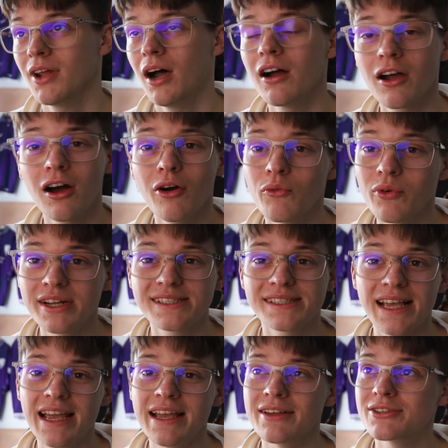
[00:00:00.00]
I can't really
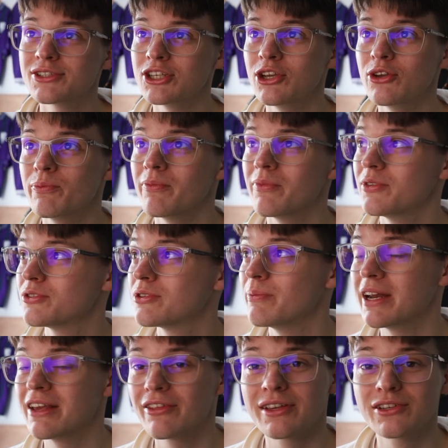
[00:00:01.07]
say too
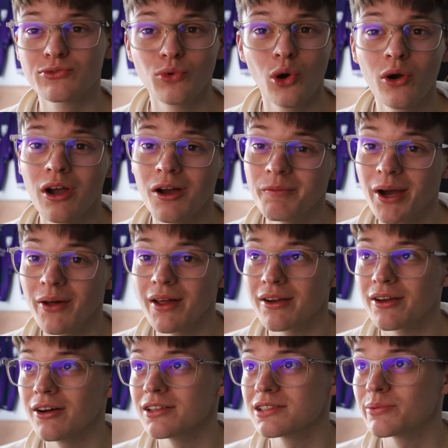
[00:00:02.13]
many things wrong about that car,